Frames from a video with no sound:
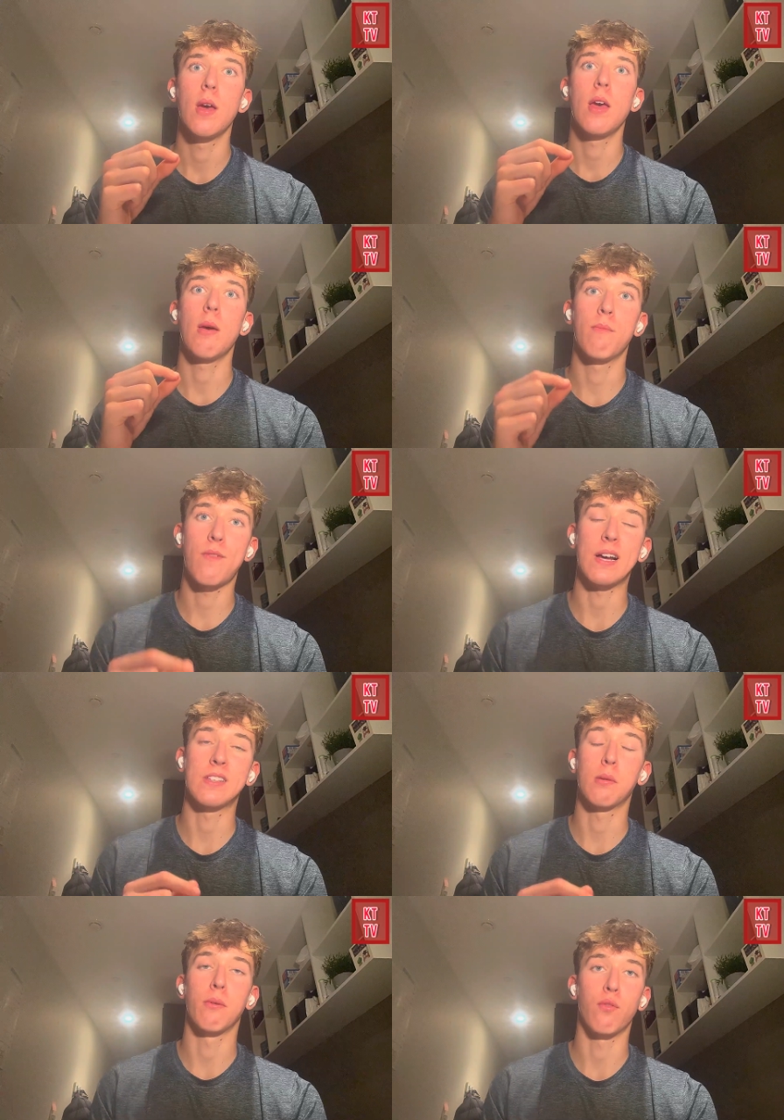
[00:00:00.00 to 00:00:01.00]

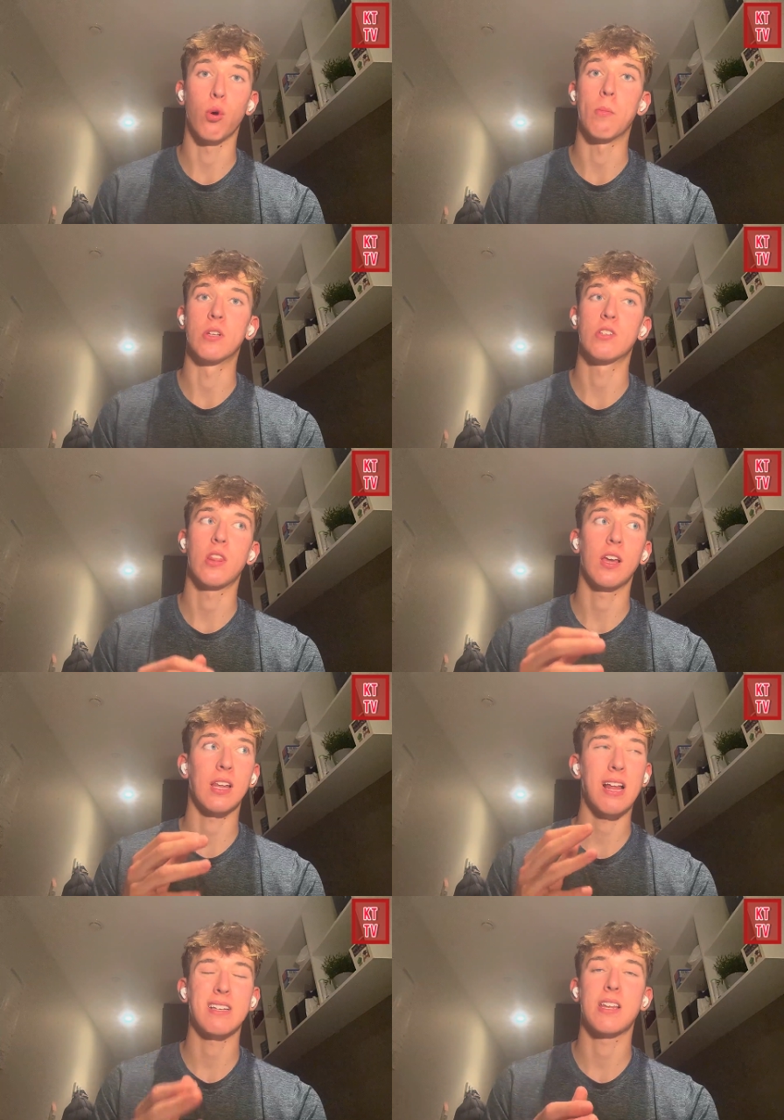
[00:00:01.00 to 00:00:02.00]
emphatic performance. I think
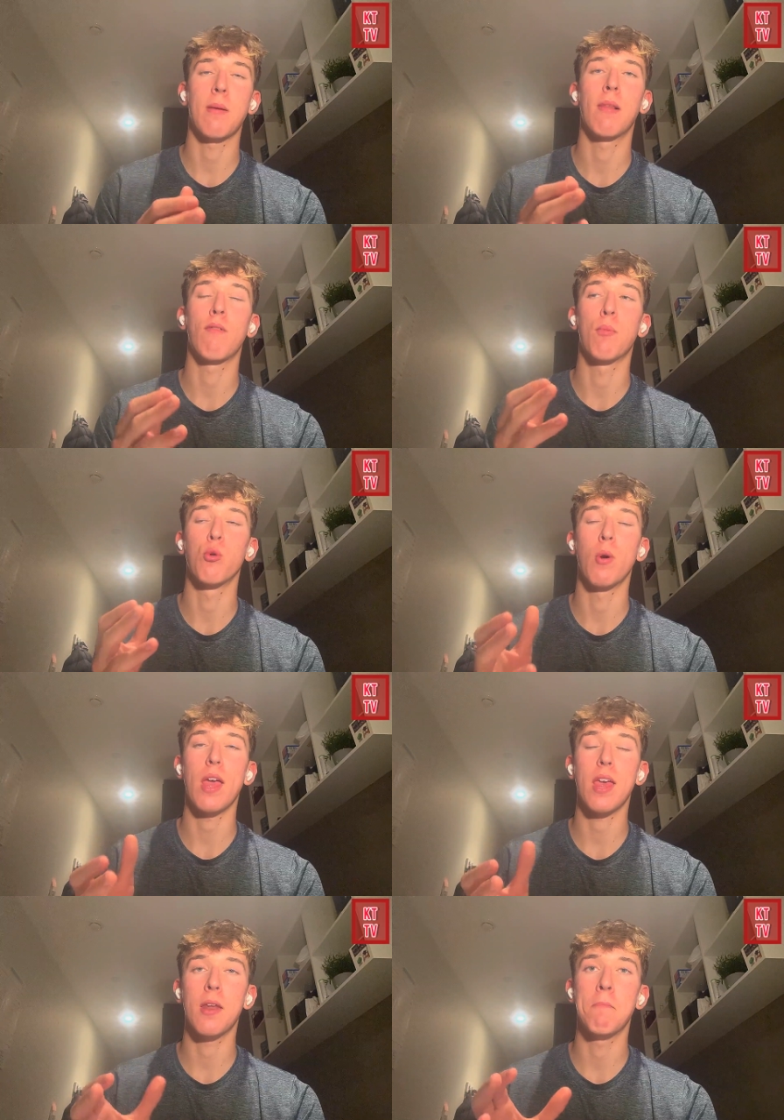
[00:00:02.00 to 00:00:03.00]
last time Liverpool were
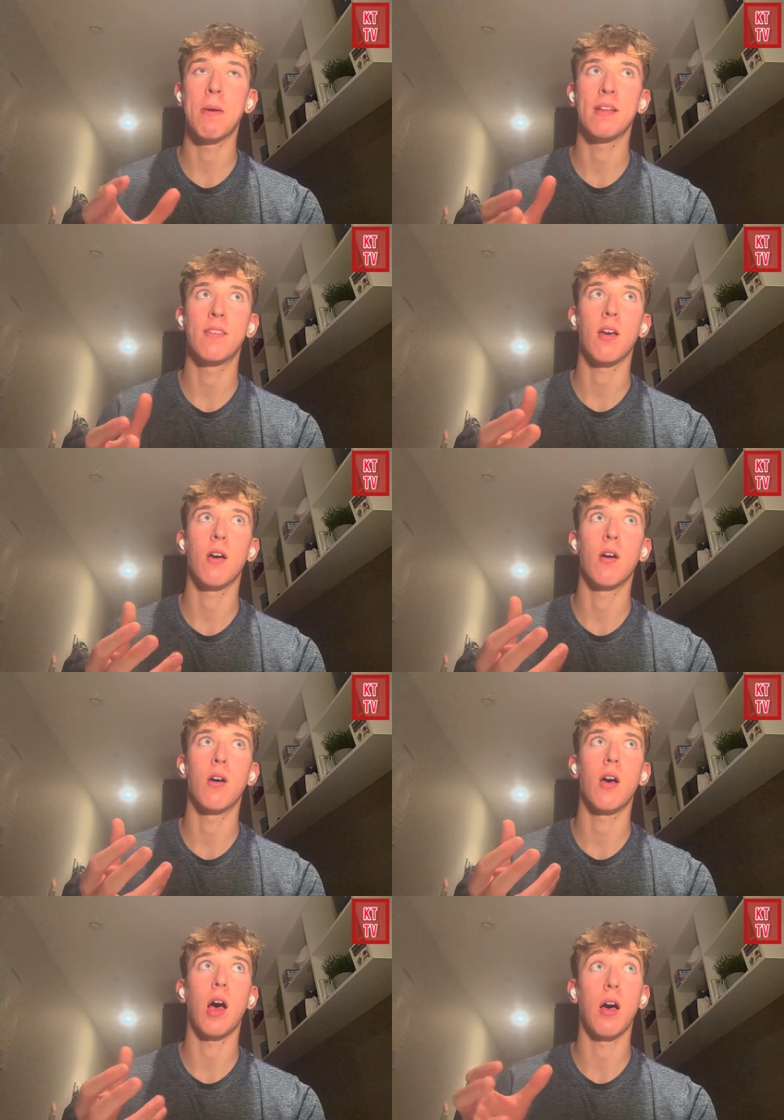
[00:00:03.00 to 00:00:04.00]
in a bit, uh,
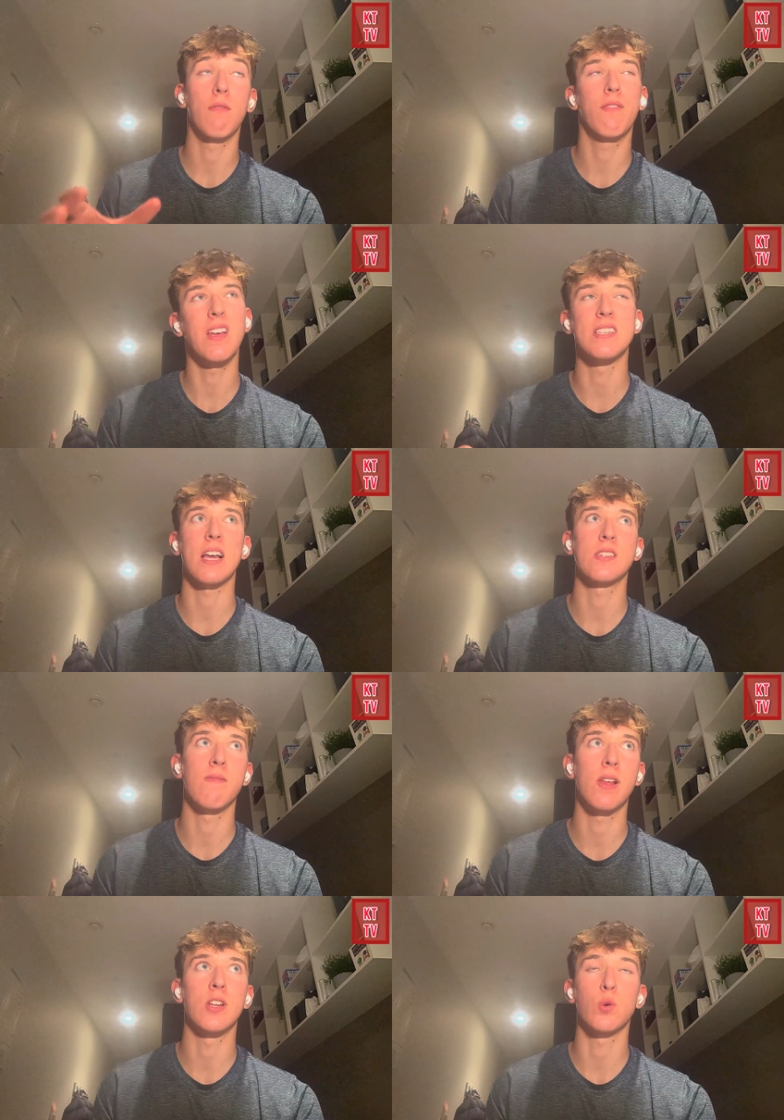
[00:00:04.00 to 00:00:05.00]
uh, faced
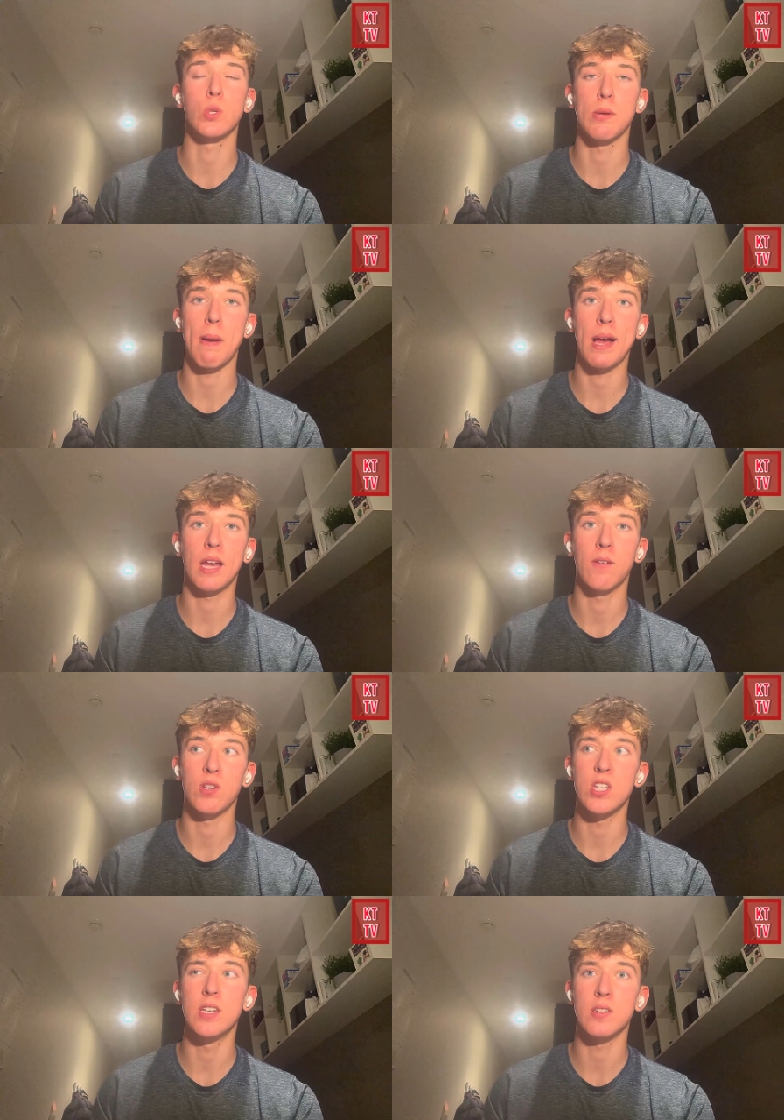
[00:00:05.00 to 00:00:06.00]
Aston Villa towards the back end of
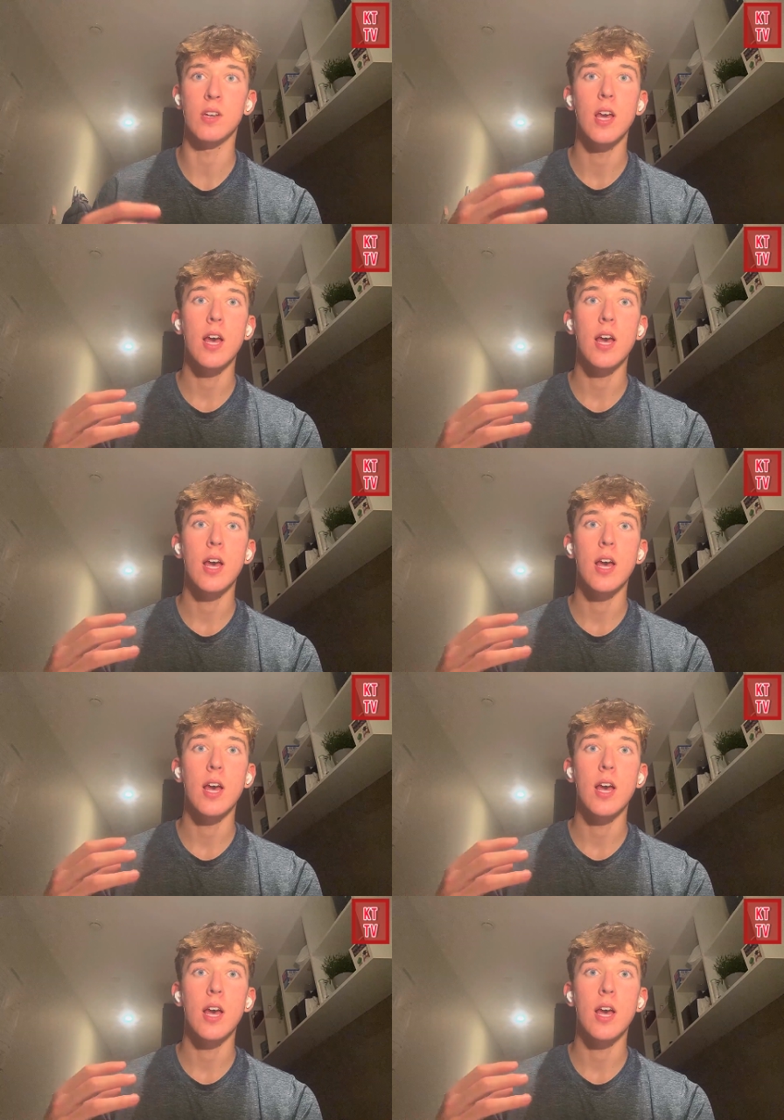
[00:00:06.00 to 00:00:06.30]
the season,